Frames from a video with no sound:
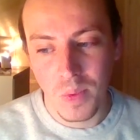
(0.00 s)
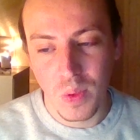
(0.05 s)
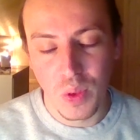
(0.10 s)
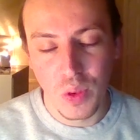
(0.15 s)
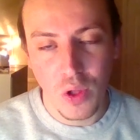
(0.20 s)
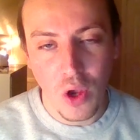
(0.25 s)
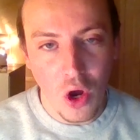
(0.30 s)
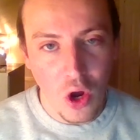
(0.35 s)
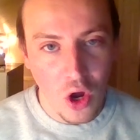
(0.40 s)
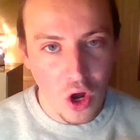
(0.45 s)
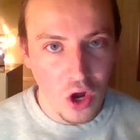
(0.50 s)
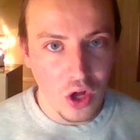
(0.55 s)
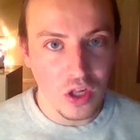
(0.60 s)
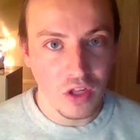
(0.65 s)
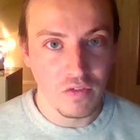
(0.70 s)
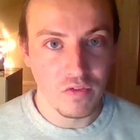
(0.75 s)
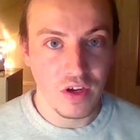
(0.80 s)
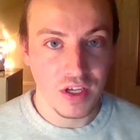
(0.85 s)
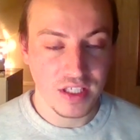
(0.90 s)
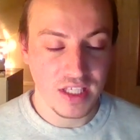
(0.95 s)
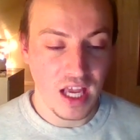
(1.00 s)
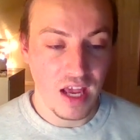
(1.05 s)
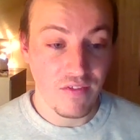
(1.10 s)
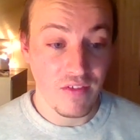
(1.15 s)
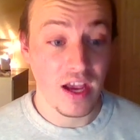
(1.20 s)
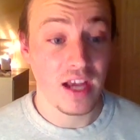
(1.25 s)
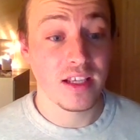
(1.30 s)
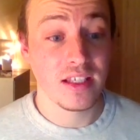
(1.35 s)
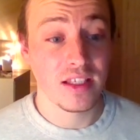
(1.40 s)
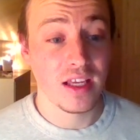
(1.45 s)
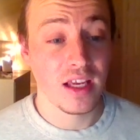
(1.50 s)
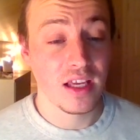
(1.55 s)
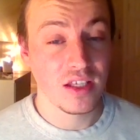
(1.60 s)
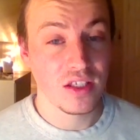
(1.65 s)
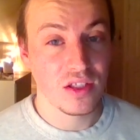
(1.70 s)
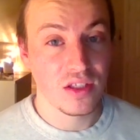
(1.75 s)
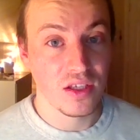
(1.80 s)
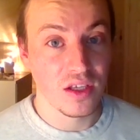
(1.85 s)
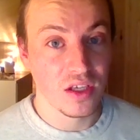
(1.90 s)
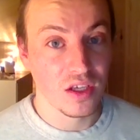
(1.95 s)
not all of us have
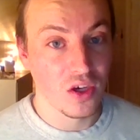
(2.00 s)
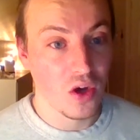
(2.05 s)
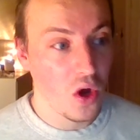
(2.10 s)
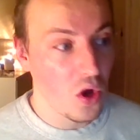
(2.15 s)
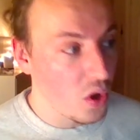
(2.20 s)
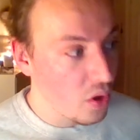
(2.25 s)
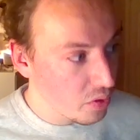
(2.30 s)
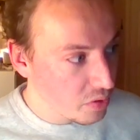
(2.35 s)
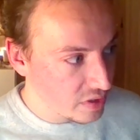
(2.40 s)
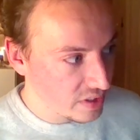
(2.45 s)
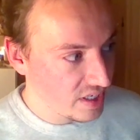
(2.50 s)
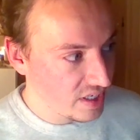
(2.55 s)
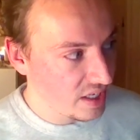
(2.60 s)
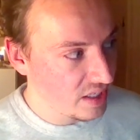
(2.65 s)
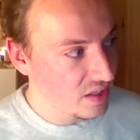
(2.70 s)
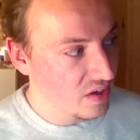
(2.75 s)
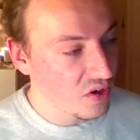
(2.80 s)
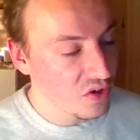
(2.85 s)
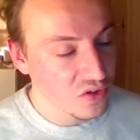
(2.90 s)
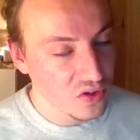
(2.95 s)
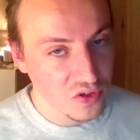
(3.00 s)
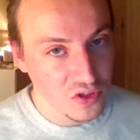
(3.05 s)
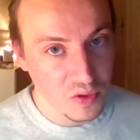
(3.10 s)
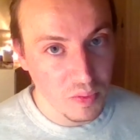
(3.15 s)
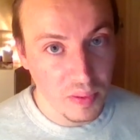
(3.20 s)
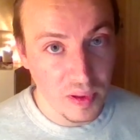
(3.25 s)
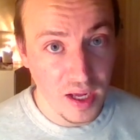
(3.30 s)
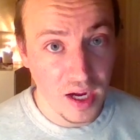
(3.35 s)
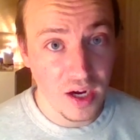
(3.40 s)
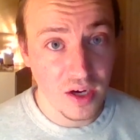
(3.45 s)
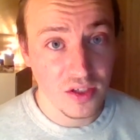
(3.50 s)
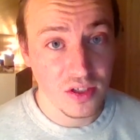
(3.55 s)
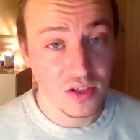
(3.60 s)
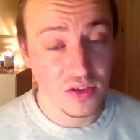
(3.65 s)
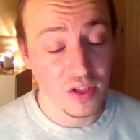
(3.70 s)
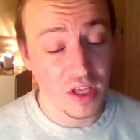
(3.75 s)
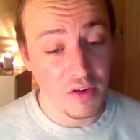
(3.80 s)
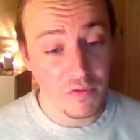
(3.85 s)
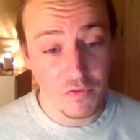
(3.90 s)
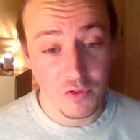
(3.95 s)
access to wholesalers or suppliers.
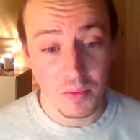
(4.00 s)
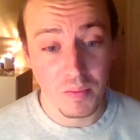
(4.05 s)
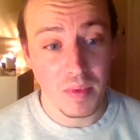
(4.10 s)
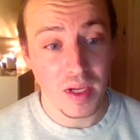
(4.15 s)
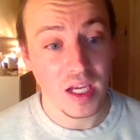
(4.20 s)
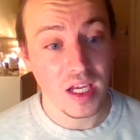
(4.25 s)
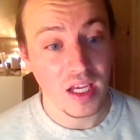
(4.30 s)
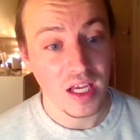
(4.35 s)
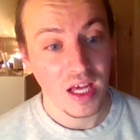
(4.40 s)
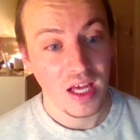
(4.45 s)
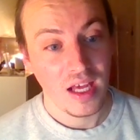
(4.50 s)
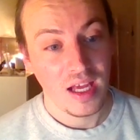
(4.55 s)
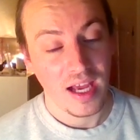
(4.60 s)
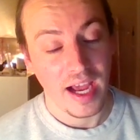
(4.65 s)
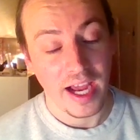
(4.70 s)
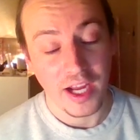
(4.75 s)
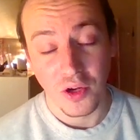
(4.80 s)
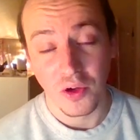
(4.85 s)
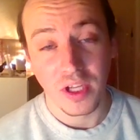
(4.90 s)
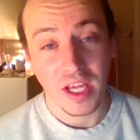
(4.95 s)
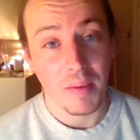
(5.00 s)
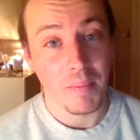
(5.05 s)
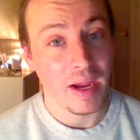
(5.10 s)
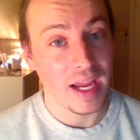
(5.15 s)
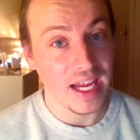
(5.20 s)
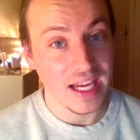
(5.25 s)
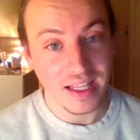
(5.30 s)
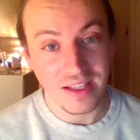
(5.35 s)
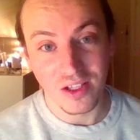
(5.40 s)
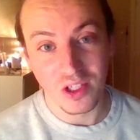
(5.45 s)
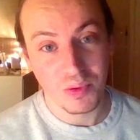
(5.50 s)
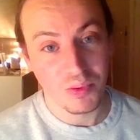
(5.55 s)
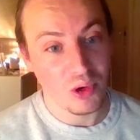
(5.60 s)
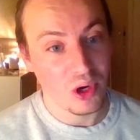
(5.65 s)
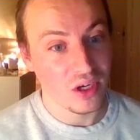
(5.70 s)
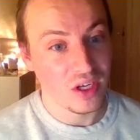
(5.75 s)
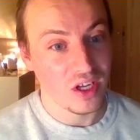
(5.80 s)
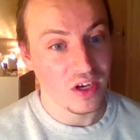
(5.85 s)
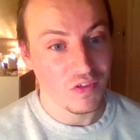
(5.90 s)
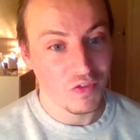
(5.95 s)
So like for me, I don't get my English
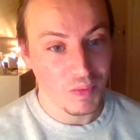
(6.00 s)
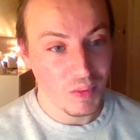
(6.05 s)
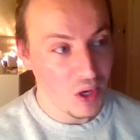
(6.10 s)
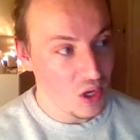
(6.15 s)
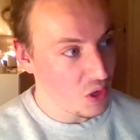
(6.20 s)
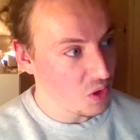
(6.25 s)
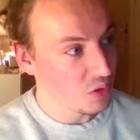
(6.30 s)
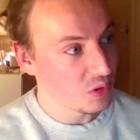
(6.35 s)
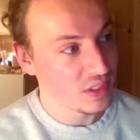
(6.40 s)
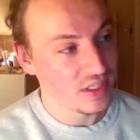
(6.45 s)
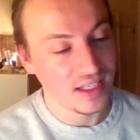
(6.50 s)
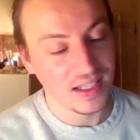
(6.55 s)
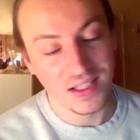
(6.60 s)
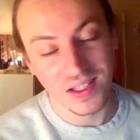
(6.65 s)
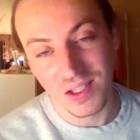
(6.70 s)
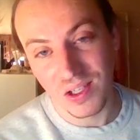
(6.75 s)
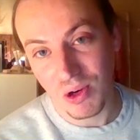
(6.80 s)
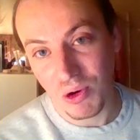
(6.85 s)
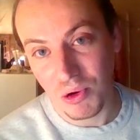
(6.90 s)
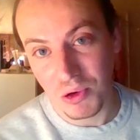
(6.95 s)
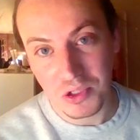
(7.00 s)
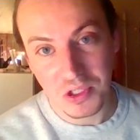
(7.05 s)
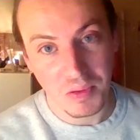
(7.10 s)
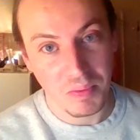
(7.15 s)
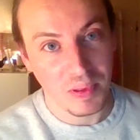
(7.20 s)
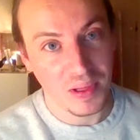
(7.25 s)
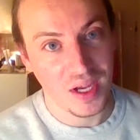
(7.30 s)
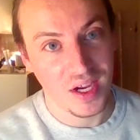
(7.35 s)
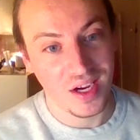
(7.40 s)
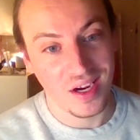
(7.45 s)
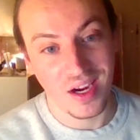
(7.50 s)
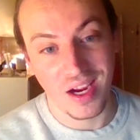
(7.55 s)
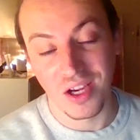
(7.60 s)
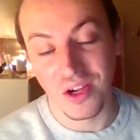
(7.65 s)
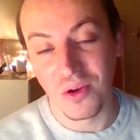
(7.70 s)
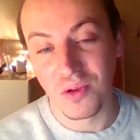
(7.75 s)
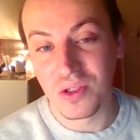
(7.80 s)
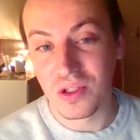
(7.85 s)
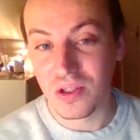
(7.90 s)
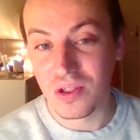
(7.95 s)
product from a wholesaler or a supplier. I
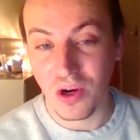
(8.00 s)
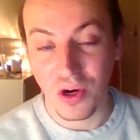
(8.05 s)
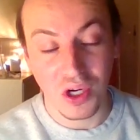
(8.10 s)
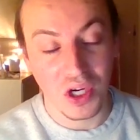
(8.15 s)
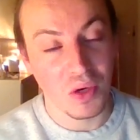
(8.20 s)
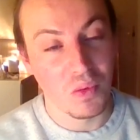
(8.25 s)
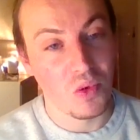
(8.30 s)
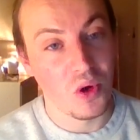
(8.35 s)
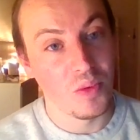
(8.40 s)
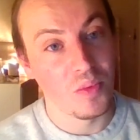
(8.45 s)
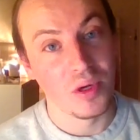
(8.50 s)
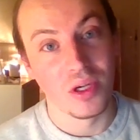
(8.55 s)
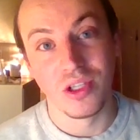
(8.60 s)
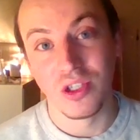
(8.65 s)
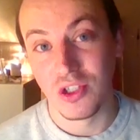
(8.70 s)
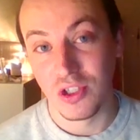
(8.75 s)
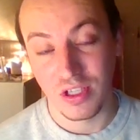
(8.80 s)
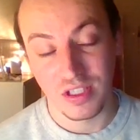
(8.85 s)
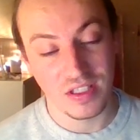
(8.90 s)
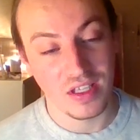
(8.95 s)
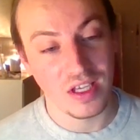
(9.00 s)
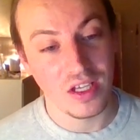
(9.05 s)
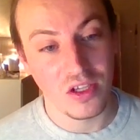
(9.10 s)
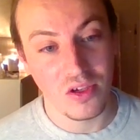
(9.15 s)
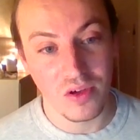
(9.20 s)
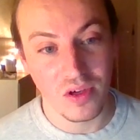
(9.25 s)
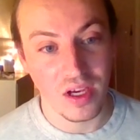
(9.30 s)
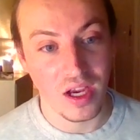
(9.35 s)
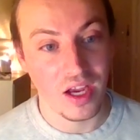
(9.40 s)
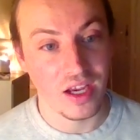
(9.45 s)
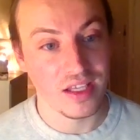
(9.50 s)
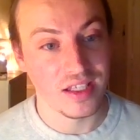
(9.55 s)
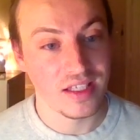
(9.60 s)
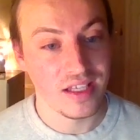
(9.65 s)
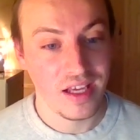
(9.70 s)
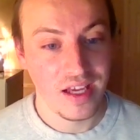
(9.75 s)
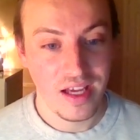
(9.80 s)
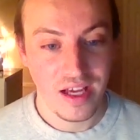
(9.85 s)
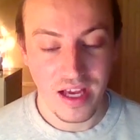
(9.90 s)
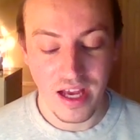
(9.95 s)
go to Target and Walmart just like you guys.
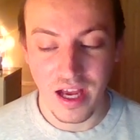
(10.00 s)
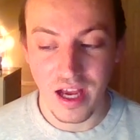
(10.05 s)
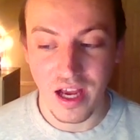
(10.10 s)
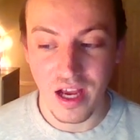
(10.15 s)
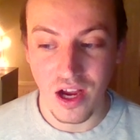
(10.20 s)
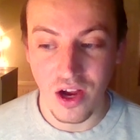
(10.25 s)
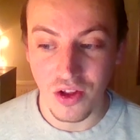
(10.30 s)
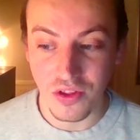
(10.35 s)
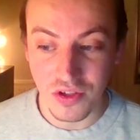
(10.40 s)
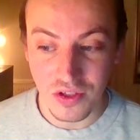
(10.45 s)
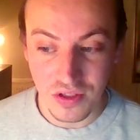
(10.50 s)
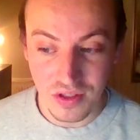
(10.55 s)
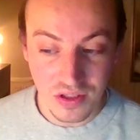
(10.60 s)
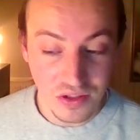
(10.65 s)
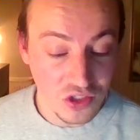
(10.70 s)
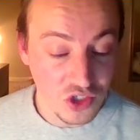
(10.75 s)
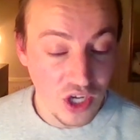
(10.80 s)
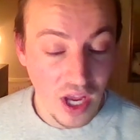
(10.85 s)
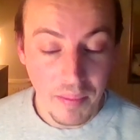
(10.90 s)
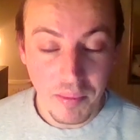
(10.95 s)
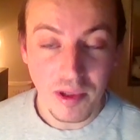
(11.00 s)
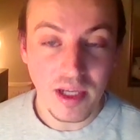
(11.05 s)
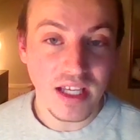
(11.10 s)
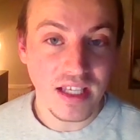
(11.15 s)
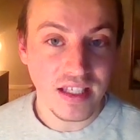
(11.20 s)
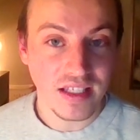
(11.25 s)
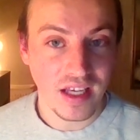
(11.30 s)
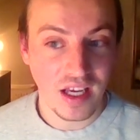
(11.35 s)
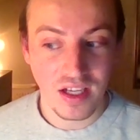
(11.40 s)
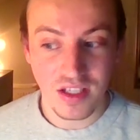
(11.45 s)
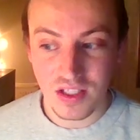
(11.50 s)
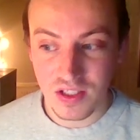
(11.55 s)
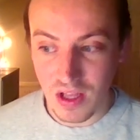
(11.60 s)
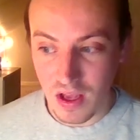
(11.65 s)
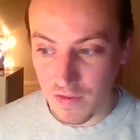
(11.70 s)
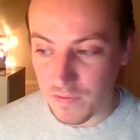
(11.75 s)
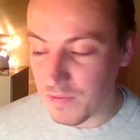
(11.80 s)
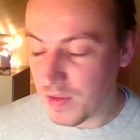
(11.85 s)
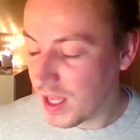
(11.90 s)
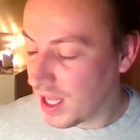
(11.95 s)
On the Japanese side of
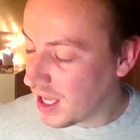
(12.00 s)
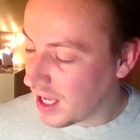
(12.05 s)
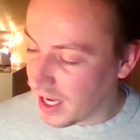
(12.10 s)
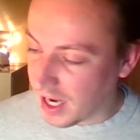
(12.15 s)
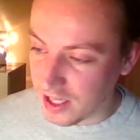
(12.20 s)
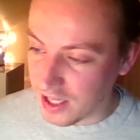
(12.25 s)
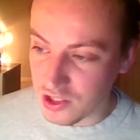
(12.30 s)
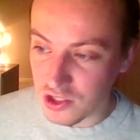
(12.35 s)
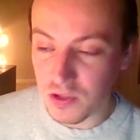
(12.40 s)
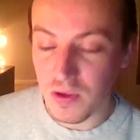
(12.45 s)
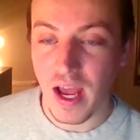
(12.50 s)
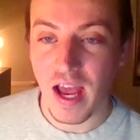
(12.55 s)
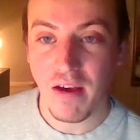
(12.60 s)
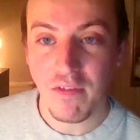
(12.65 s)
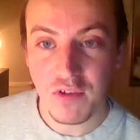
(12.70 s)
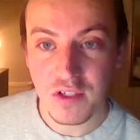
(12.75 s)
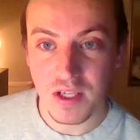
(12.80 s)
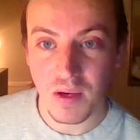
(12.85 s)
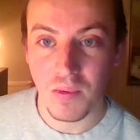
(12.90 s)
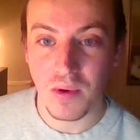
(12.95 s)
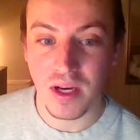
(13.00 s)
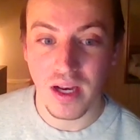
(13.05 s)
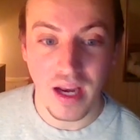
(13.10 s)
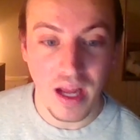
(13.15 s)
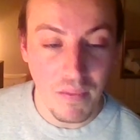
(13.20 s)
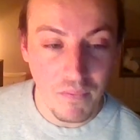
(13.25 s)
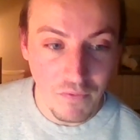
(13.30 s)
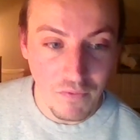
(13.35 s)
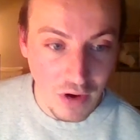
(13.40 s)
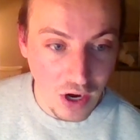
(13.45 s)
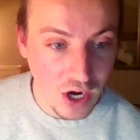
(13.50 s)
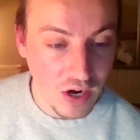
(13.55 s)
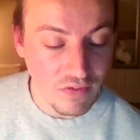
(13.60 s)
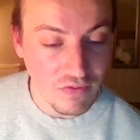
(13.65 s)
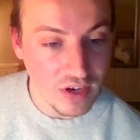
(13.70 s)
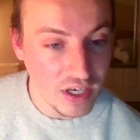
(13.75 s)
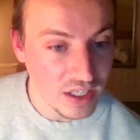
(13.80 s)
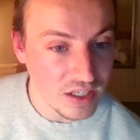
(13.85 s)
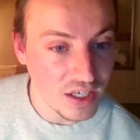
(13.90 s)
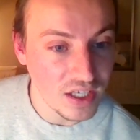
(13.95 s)
stuff, I do have someone, and I'm very,
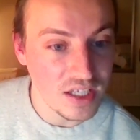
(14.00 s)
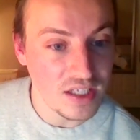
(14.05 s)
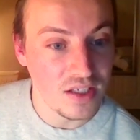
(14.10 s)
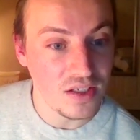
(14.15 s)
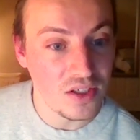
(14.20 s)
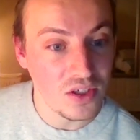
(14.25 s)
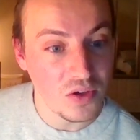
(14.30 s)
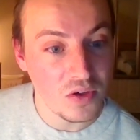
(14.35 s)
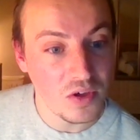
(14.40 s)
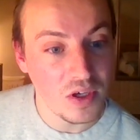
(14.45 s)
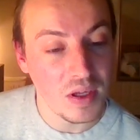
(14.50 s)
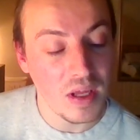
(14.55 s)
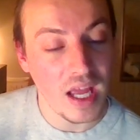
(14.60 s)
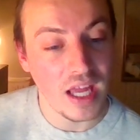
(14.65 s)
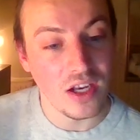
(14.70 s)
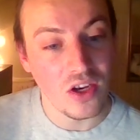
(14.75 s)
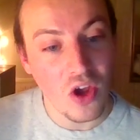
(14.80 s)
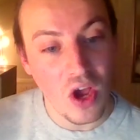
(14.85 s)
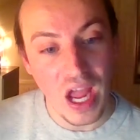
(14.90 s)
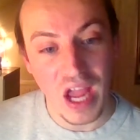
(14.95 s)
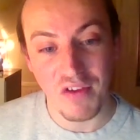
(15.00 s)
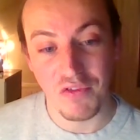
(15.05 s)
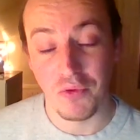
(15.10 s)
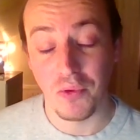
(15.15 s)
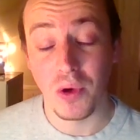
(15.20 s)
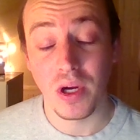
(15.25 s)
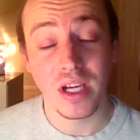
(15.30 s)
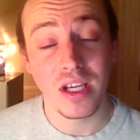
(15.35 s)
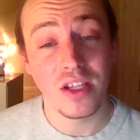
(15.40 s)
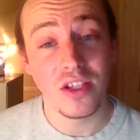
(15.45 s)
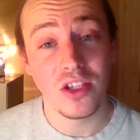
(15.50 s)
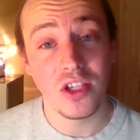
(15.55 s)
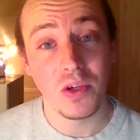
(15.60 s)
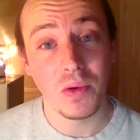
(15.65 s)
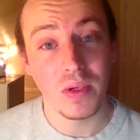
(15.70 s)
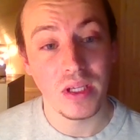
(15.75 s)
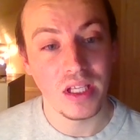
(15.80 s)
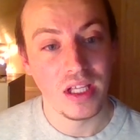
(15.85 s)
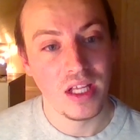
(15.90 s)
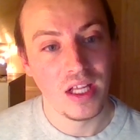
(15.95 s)
very lucky to do it, and not everyone can
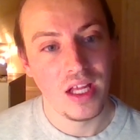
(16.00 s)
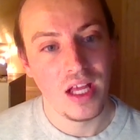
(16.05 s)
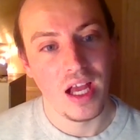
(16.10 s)
do it.